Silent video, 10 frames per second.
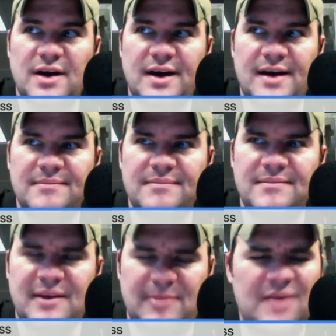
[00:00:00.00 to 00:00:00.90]

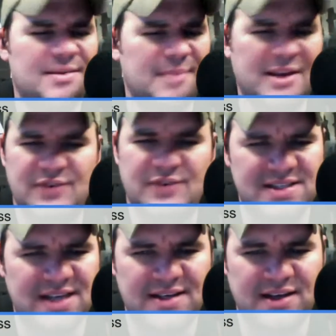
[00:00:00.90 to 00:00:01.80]
about, he makes fun of
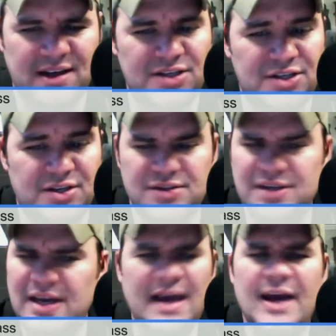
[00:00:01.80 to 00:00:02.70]
Scientology, and he goes,